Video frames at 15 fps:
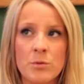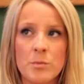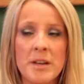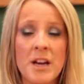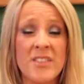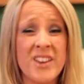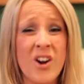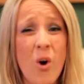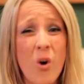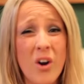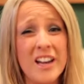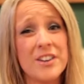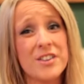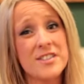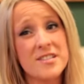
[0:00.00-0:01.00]
would be on the
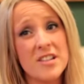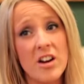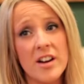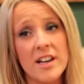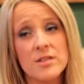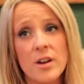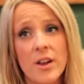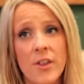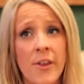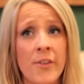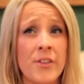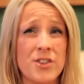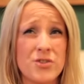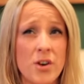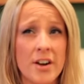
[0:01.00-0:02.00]
oilier side rather than
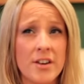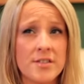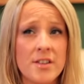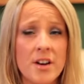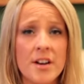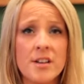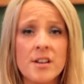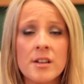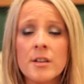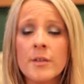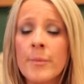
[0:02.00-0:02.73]
the drier side.